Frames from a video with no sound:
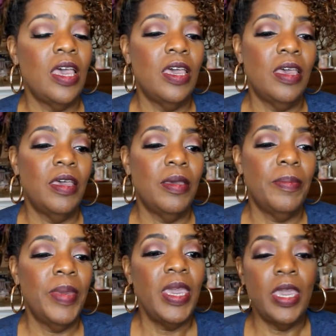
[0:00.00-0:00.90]

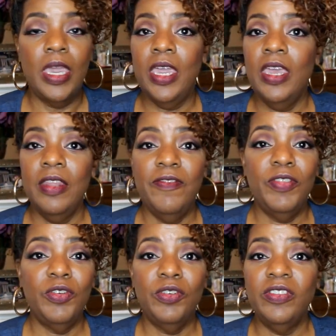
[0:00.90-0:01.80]
And
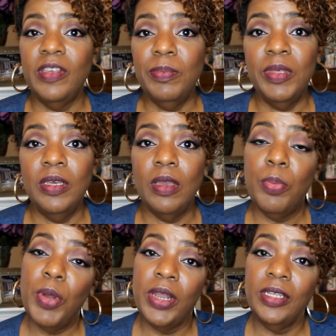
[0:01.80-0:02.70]
if there's something, a
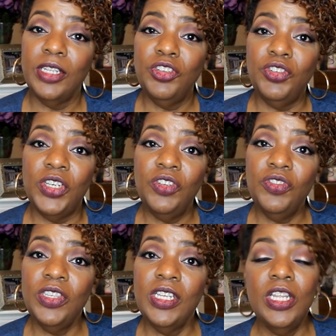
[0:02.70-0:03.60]
product that you're
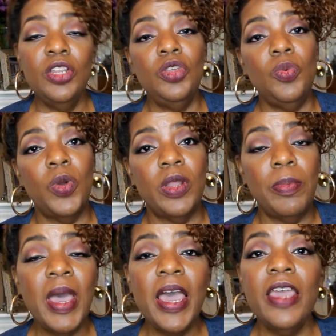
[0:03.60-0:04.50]
interested in, you want
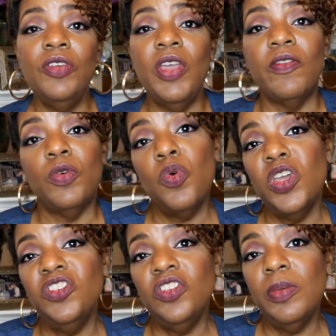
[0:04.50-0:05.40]
to buy, you have a
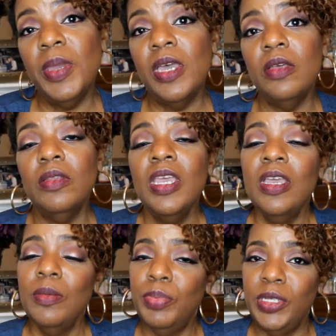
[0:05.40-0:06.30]
question about,
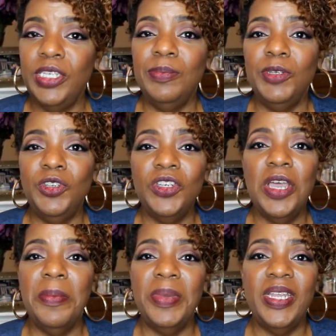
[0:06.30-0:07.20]
please put your
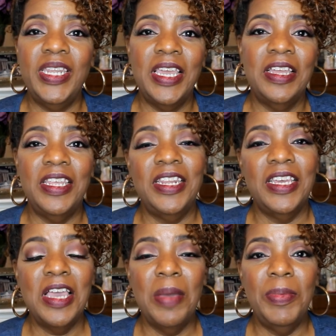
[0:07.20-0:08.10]
comment down in
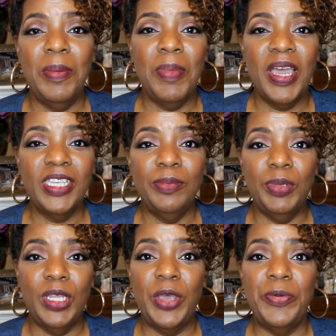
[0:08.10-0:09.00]
the comment box
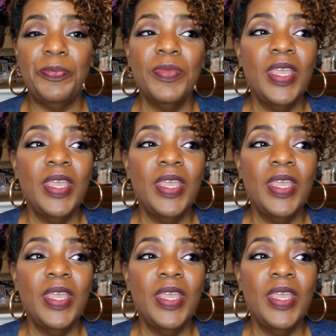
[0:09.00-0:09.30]
below.